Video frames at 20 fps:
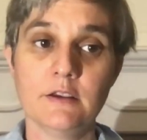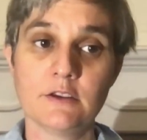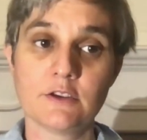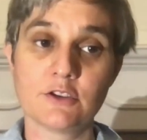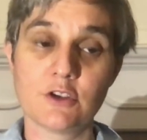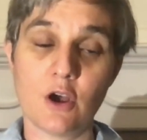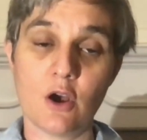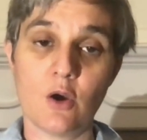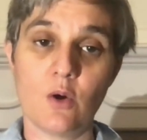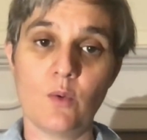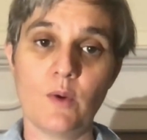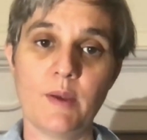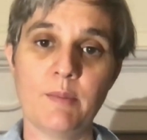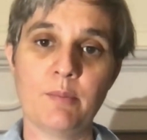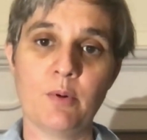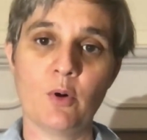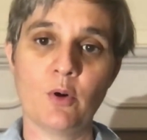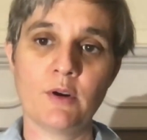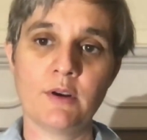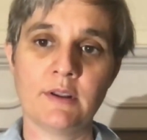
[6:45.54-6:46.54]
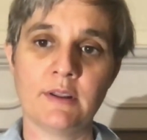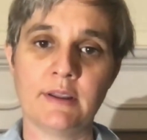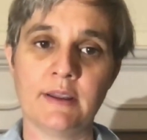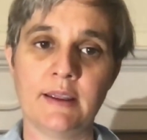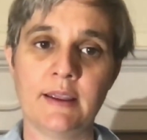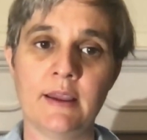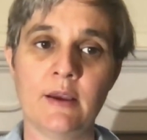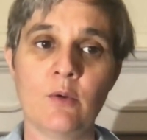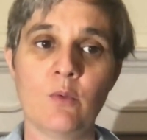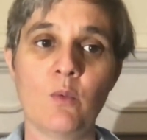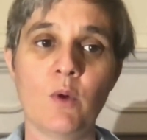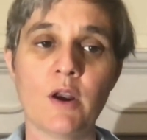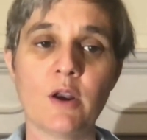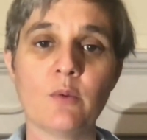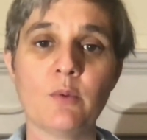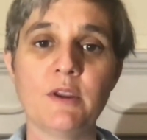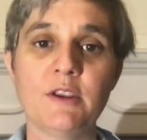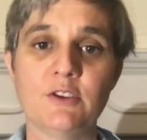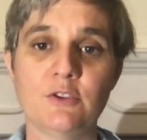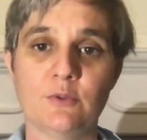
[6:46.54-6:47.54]
So importantly, what
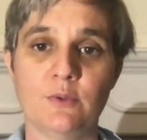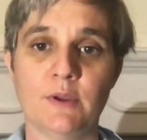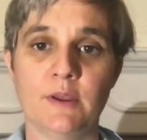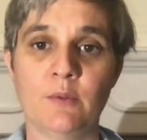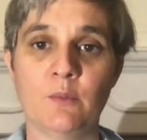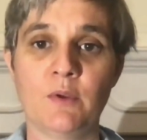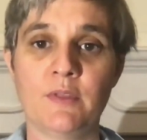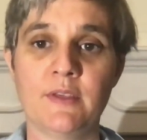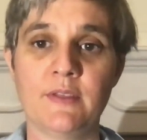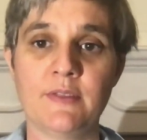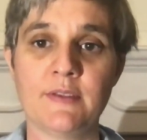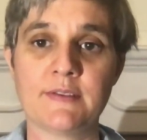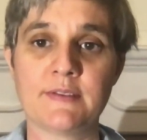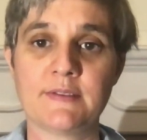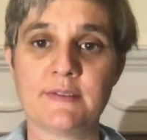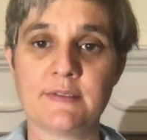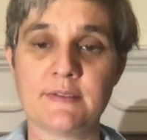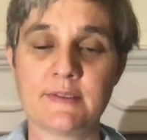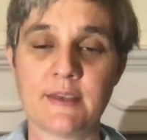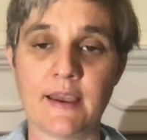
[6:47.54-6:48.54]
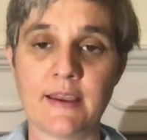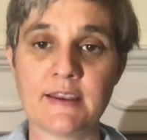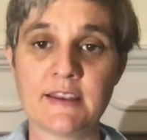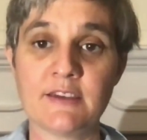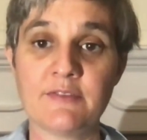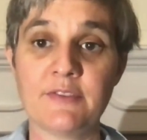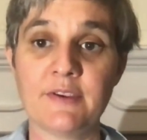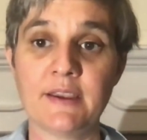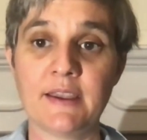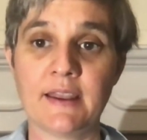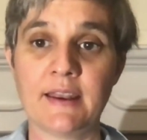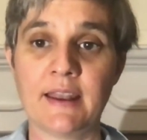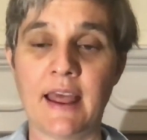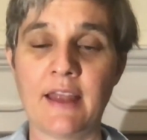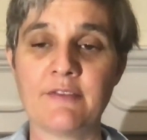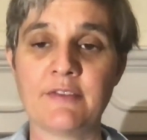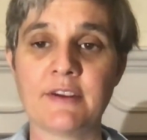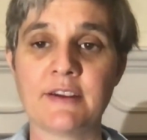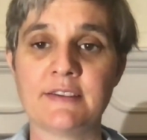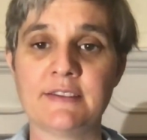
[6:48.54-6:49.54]
are we doing within the scientific and
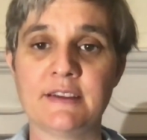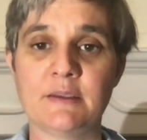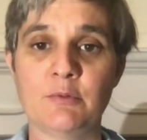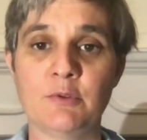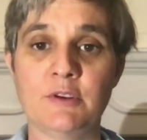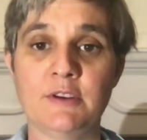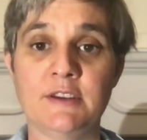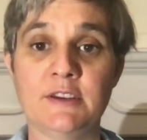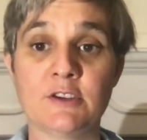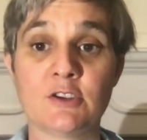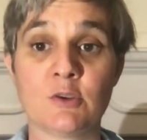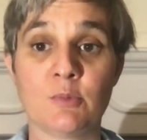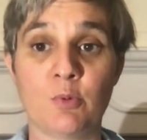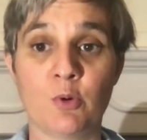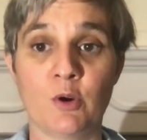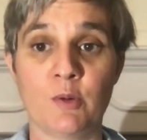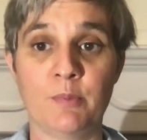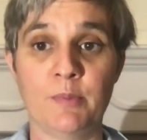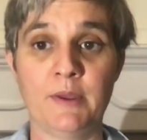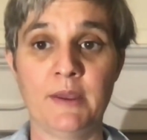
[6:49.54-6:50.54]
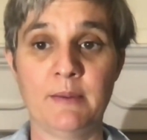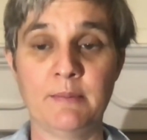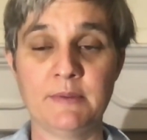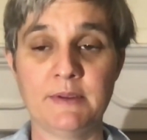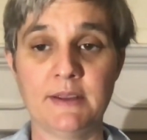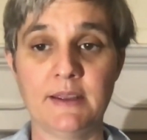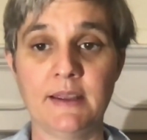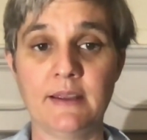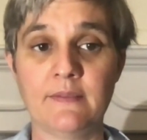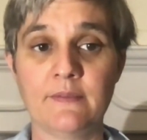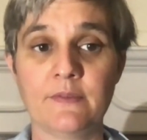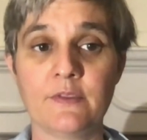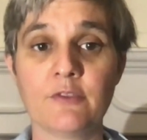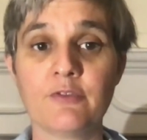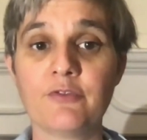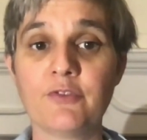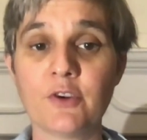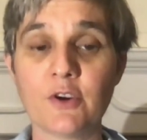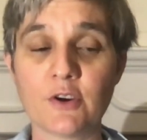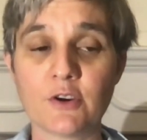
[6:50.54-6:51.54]
advocacy community to support PMD? The
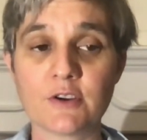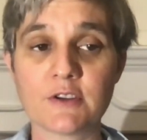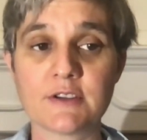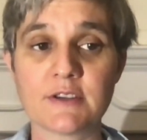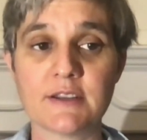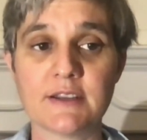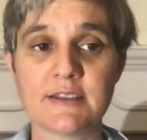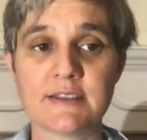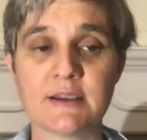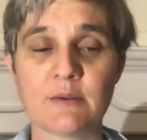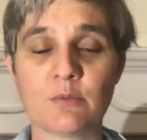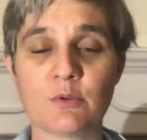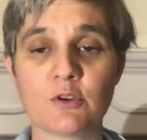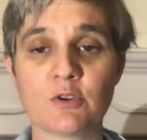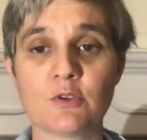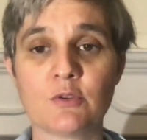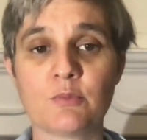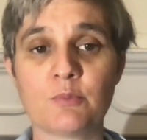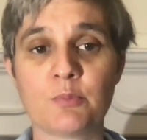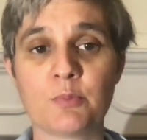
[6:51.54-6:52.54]
first is that we're